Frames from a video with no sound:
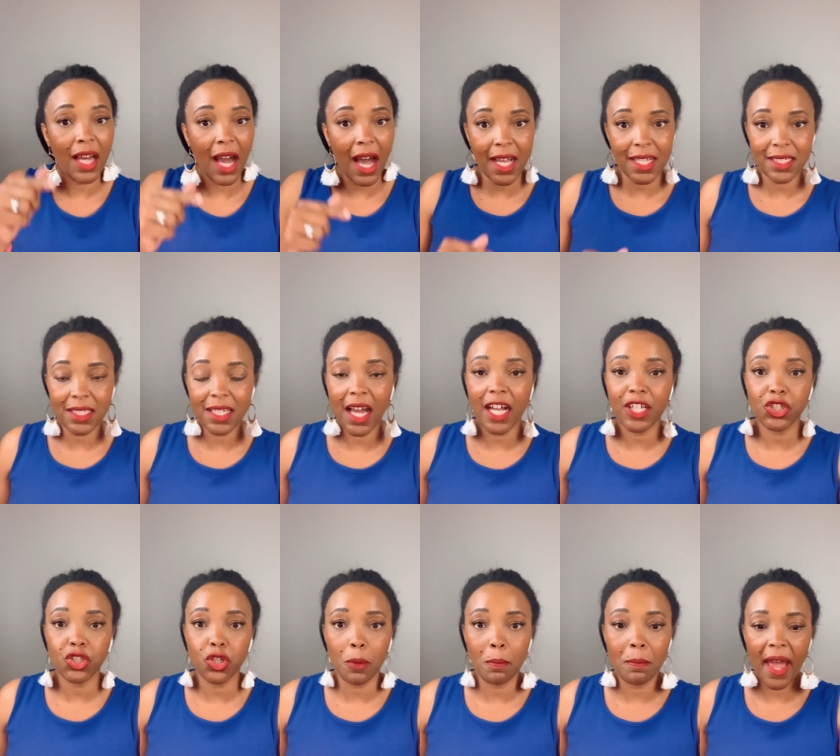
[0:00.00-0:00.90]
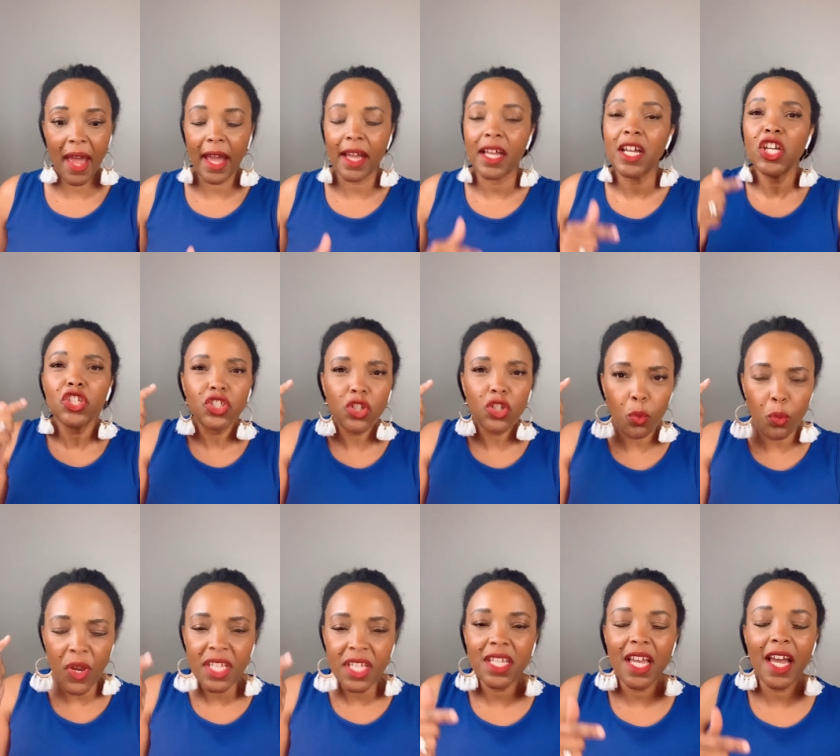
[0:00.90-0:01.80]
God's got your back. So
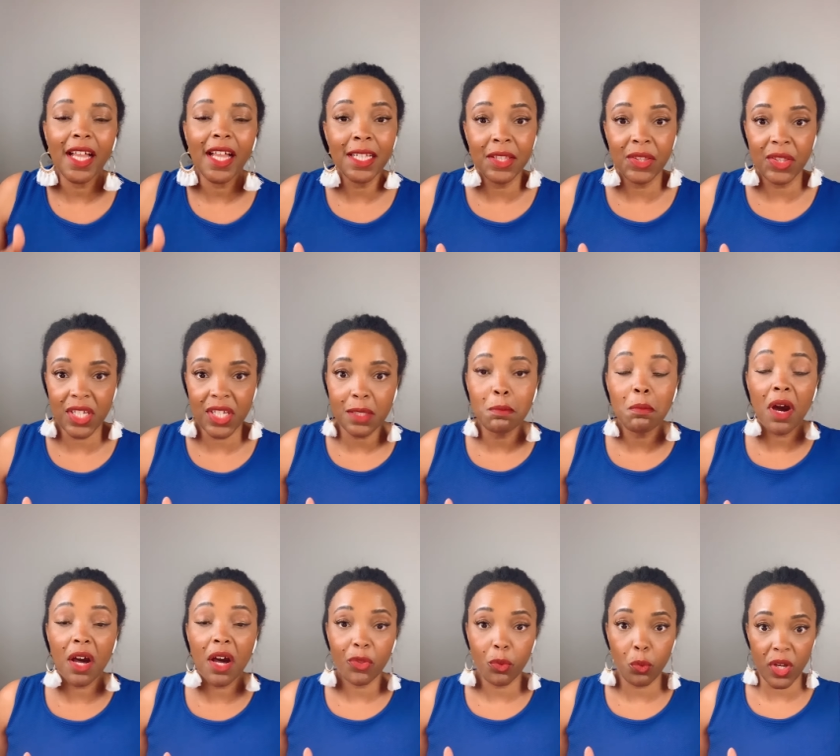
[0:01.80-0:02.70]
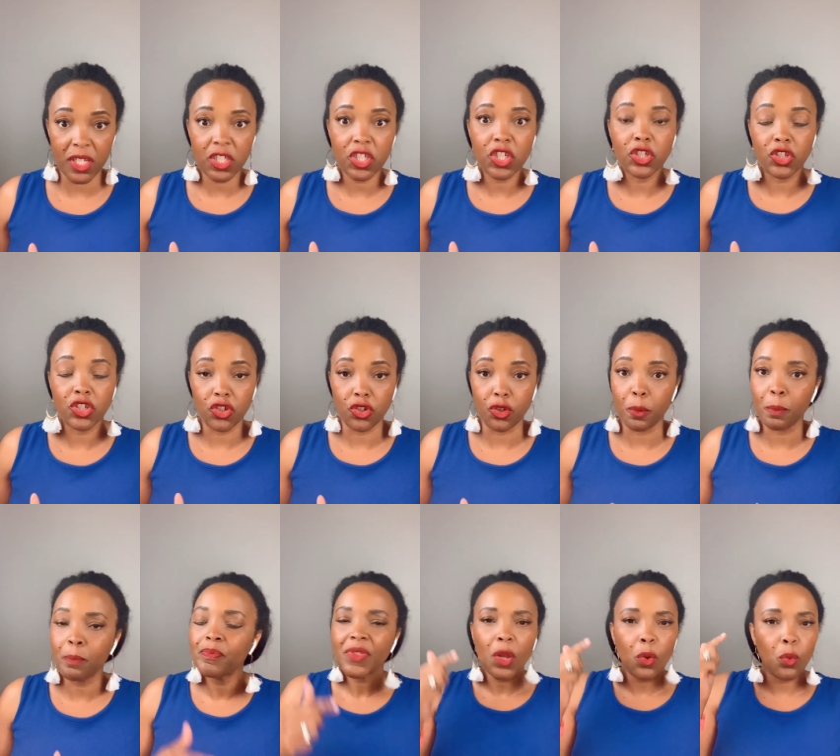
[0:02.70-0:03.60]
we tell him this month what to
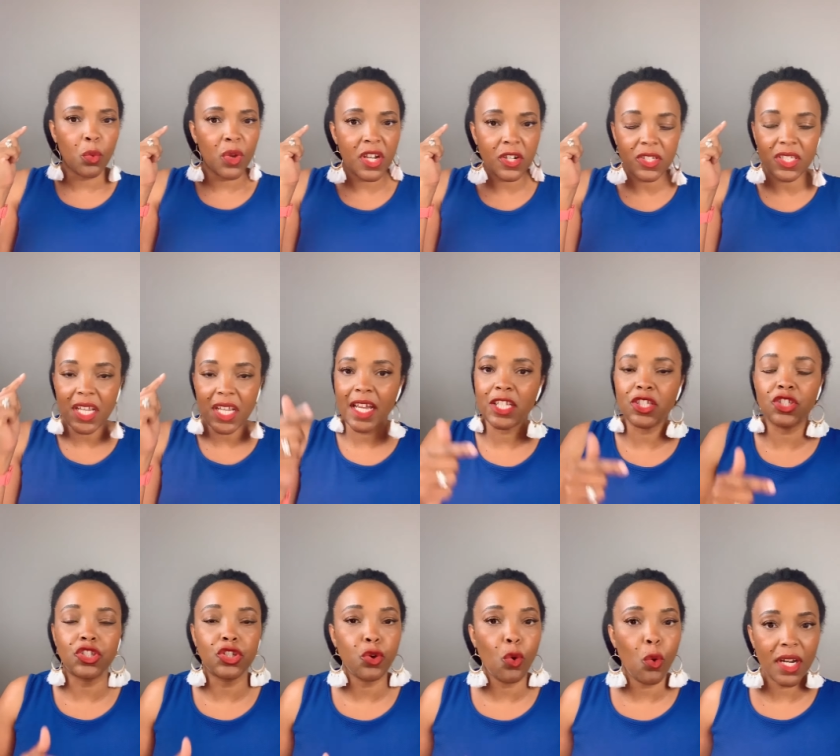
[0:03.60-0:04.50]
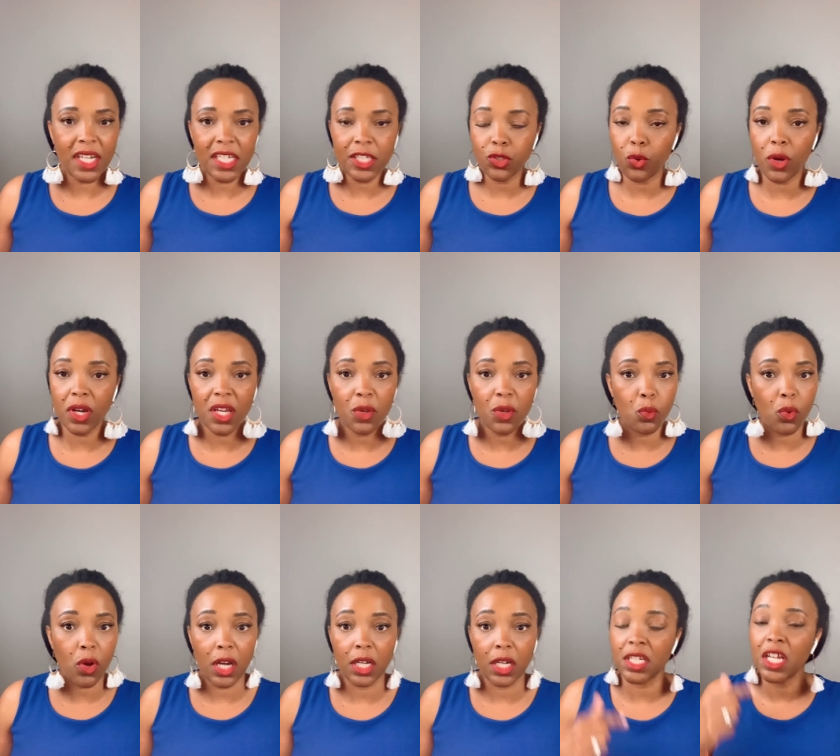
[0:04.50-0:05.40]
do. We're saying
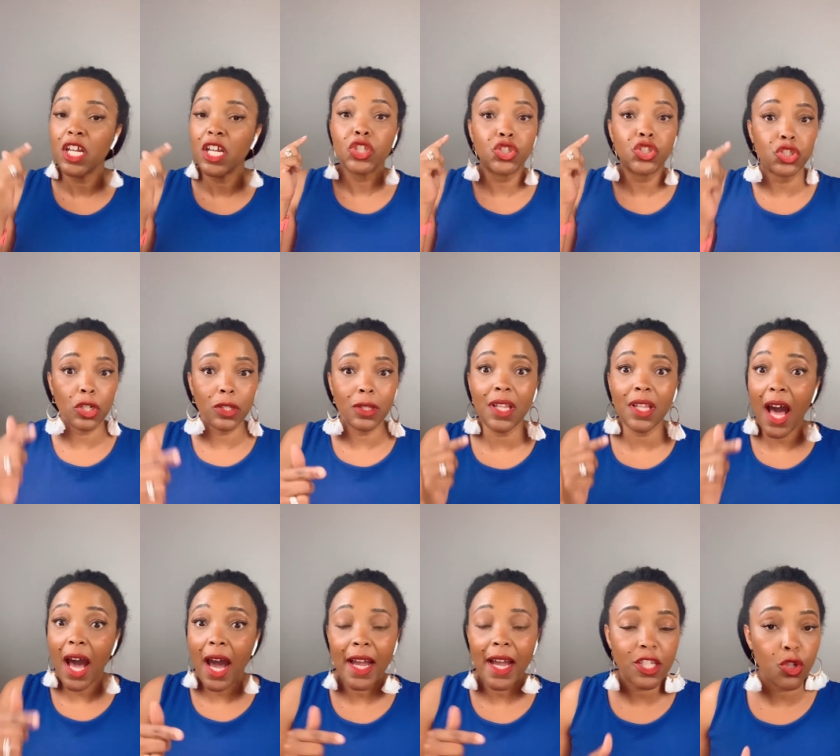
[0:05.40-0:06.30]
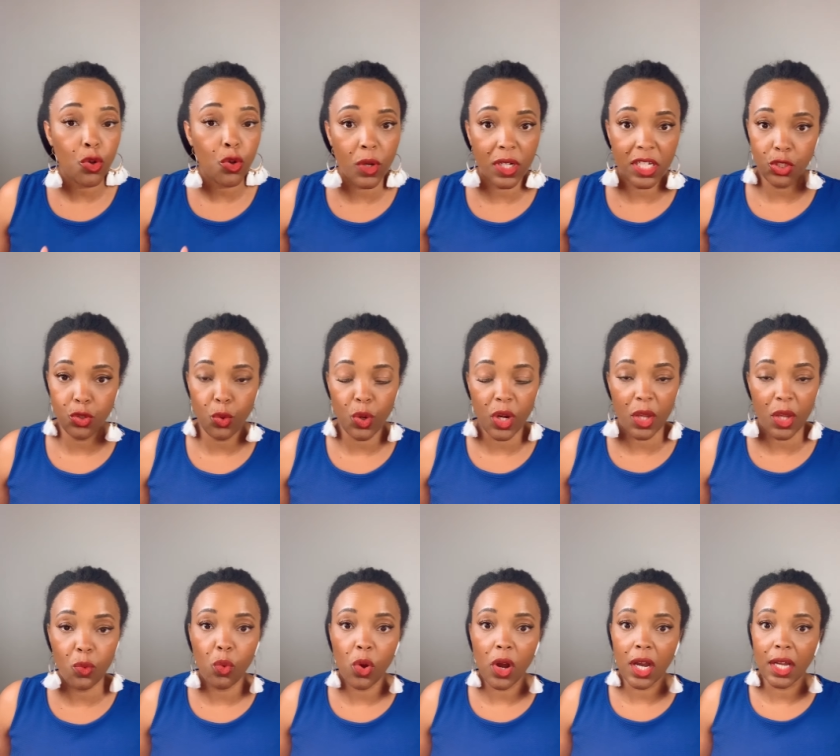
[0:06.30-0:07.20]
2021, July
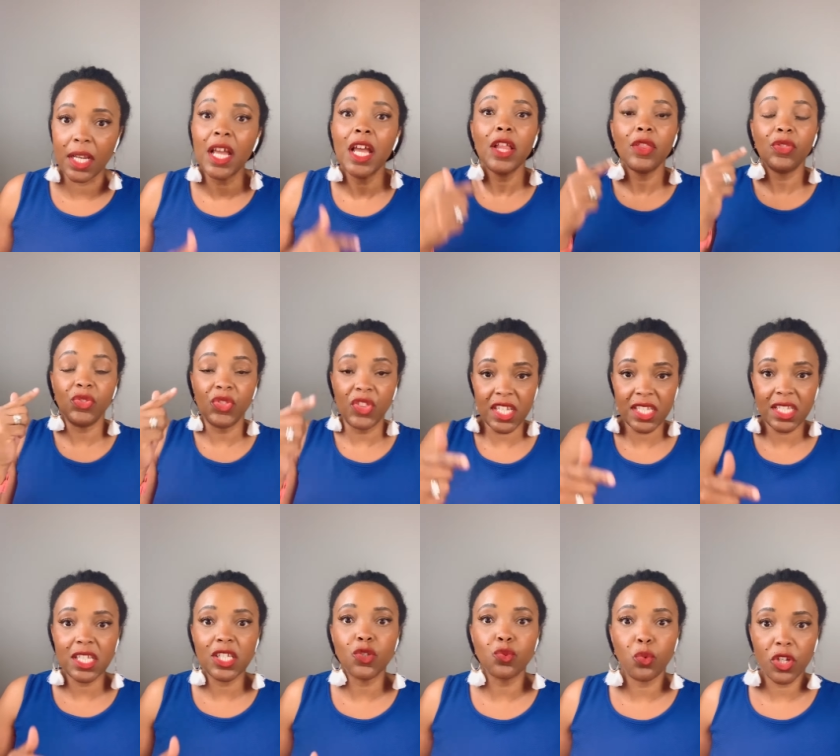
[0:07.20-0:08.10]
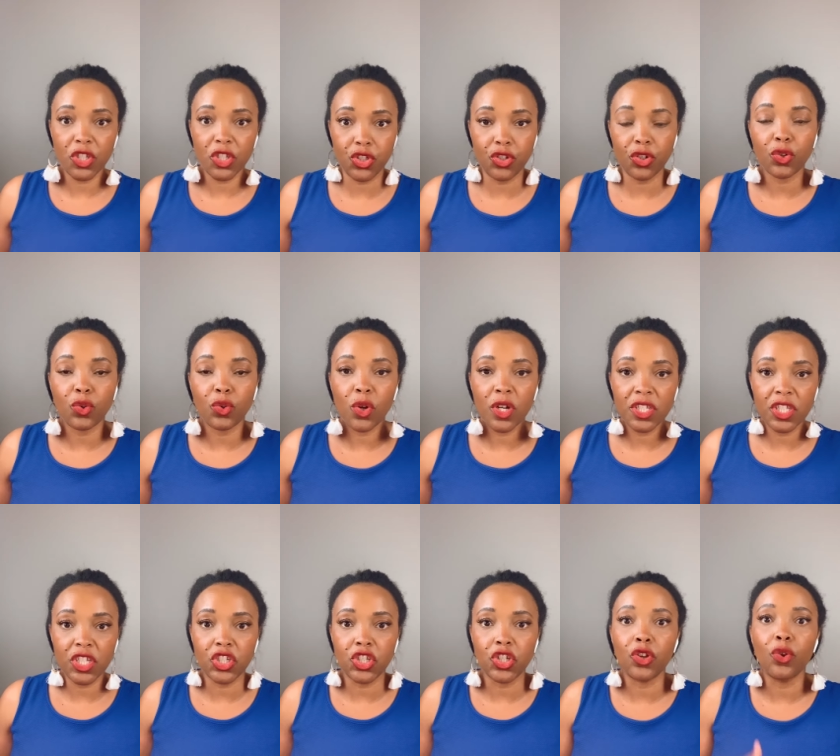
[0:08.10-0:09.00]
2021, this is what you're
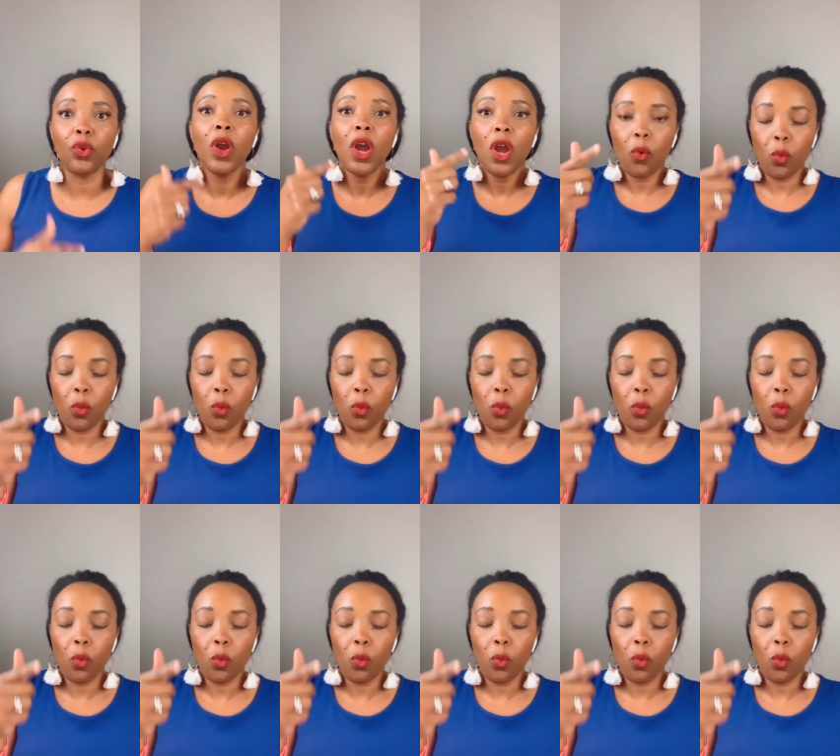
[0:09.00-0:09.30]
going to do.